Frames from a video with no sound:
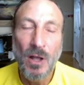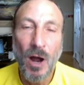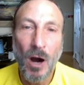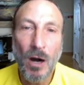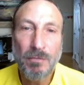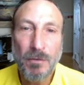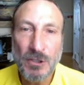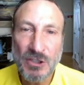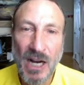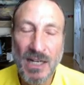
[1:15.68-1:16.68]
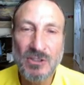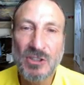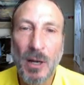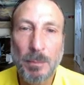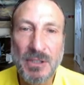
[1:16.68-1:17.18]
Our first
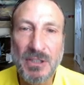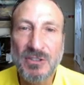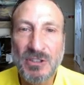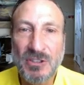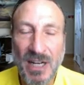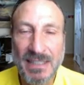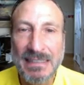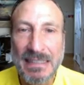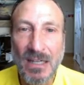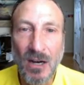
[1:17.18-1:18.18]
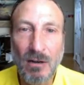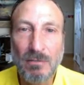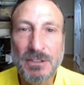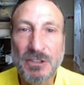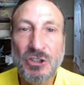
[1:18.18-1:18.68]
concept is this idea
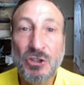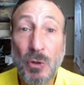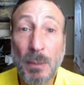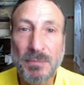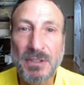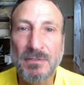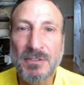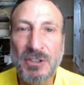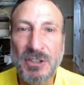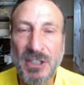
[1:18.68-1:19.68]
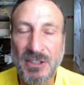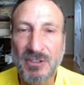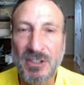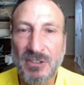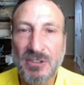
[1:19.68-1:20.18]
of descriptive
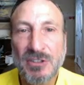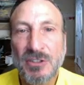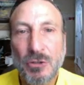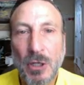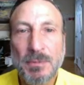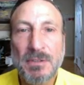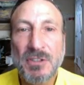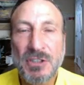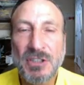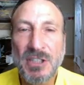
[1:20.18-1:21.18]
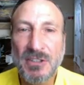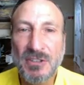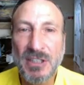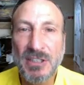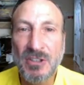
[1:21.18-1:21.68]
statistics. And descriptive
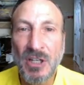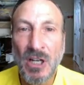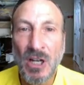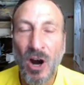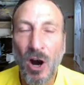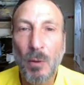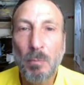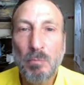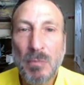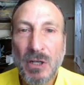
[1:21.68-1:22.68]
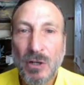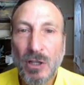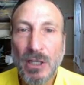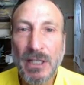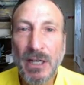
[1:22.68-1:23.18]
statistics are
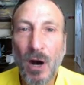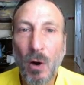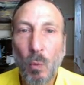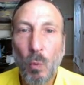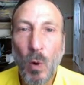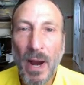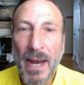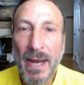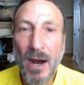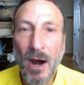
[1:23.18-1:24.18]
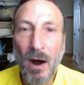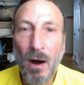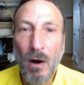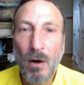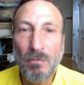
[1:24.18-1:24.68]
merely a way
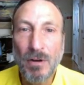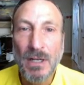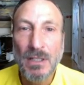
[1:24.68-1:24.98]
of